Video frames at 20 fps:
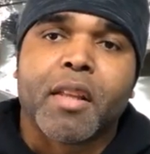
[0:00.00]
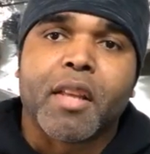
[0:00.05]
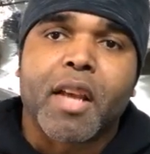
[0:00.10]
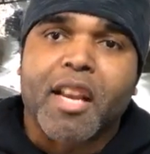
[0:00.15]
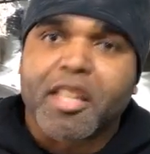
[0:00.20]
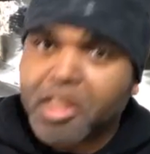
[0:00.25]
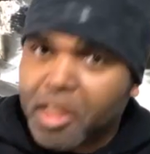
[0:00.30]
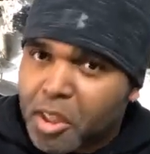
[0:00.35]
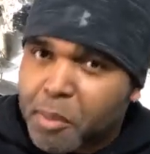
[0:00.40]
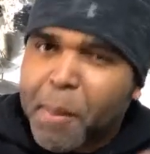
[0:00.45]

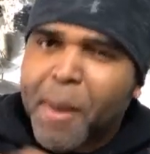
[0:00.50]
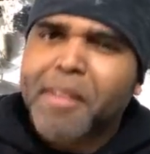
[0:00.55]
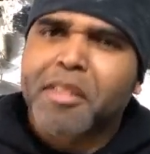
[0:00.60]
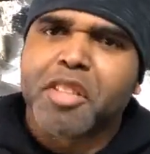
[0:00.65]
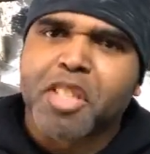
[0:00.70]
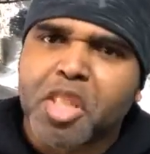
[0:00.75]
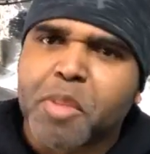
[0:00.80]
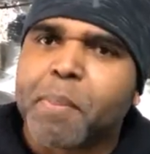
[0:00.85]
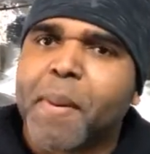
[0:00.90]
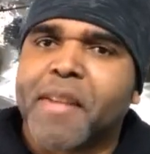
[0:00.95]

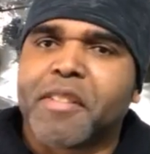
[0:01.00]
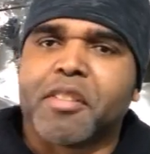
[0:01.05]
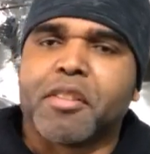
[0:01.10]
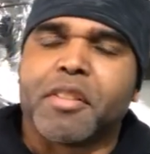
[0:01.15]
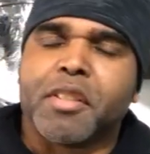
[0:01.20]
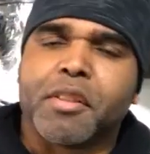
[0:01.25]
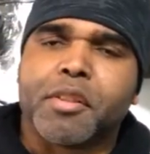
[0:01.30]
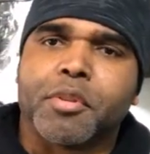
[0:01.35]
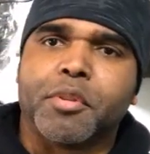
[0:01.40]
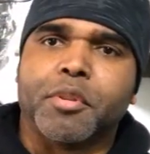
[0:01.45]
especially the
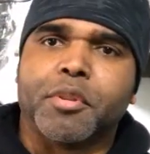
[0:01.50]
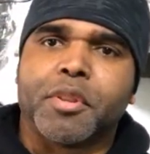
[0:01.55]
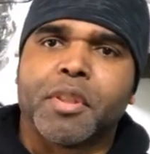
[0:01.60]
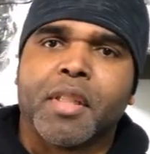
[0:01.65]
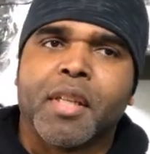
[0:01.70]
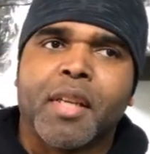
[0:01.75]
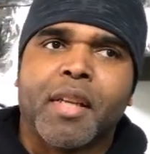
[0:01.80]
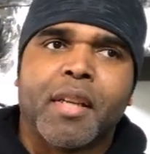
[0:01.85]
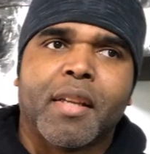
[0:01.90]
specialty tools.